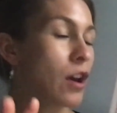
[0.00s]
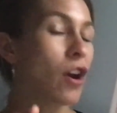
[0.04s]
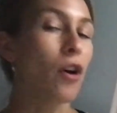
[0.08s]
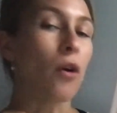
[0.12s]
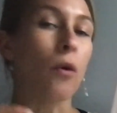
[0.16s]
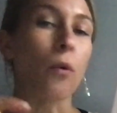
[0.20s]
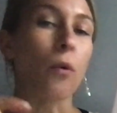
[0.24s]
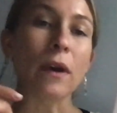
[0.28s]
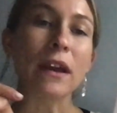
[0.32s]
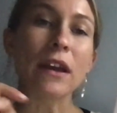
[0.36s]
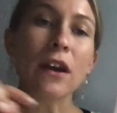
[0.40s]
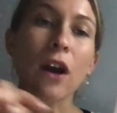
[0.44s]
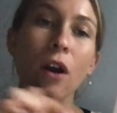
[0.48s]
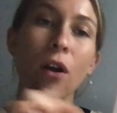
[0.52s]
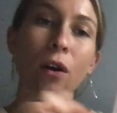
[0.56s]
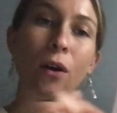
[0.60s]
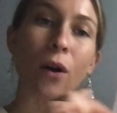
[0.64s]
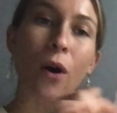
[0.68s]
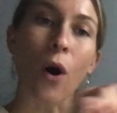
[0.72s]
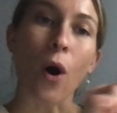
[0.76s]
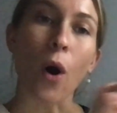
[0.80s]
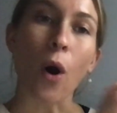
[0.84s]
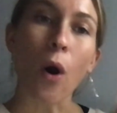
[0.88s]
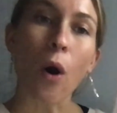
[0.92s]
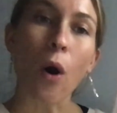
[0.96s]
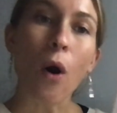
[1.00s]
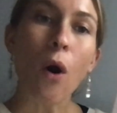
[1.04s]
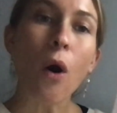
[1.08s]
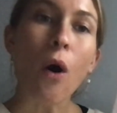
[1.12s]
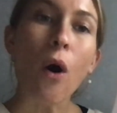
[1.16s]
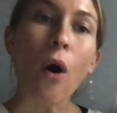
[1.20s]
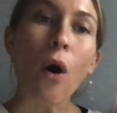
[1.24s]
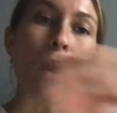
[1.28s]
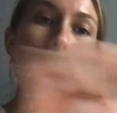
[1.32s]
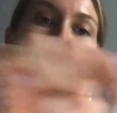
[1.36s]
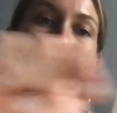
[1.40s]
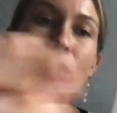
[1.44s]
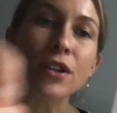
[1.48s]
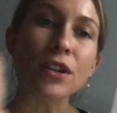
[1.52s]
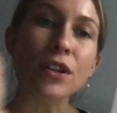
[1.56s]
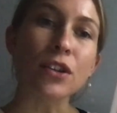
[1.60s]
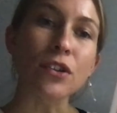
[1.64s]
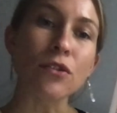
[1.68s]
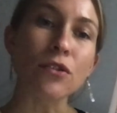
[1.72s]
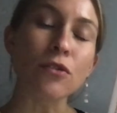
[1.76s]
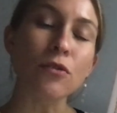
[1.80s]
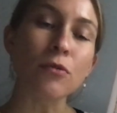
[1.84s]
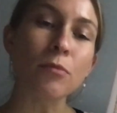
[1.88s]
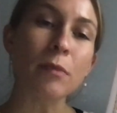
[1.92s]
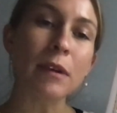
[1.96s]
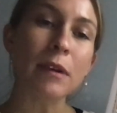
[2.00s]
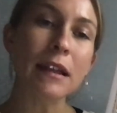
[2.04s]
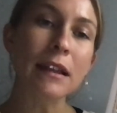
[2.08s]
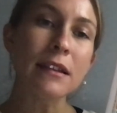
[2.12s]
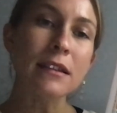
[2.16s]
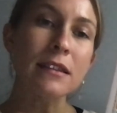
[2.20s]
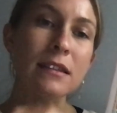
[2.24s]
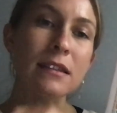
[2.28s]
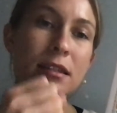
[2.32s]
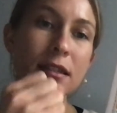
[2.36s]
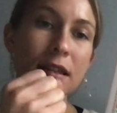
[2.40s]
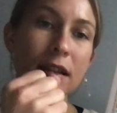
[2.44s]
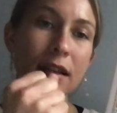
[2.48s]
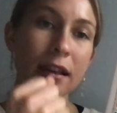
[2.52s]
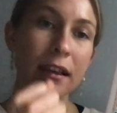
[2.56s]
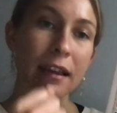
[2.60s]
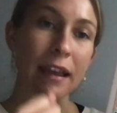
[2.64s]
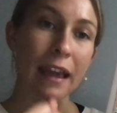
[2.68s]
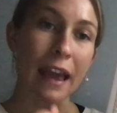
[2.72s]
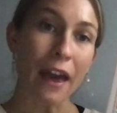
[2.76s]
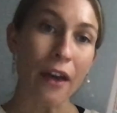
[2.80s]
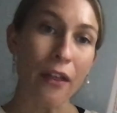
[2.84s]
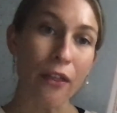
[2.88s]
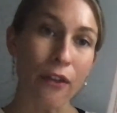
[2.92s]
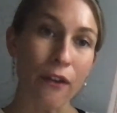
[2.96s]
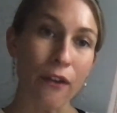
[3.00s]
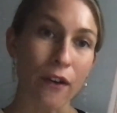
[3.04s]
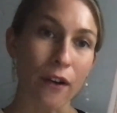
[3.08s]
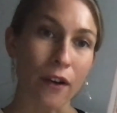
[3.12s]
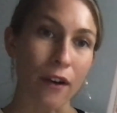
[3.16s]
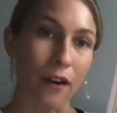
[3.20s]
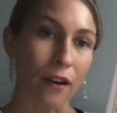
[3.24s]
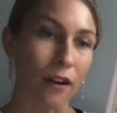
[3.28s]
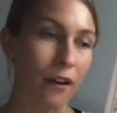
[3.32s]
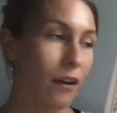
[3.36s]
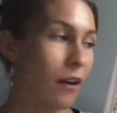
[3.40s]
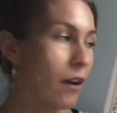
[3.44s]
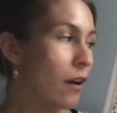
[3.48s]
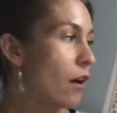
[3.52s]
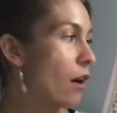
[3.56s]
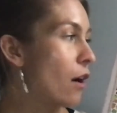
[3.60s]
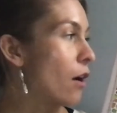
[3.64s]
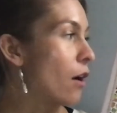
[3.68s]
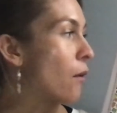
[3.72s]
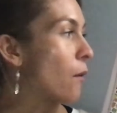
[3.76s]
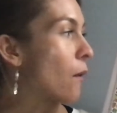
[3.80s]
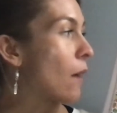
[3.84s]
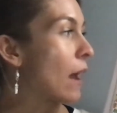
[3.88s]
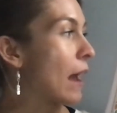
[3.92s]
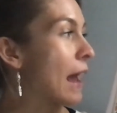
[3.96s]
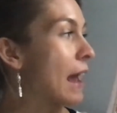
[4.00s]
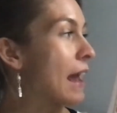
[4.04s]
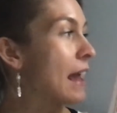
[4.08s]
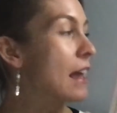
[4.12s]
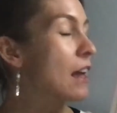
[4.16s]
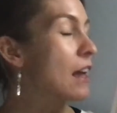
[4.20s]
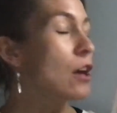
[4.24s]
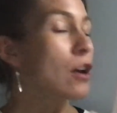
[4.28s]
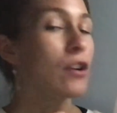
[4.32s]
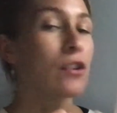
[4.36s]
We are all humans together, okay?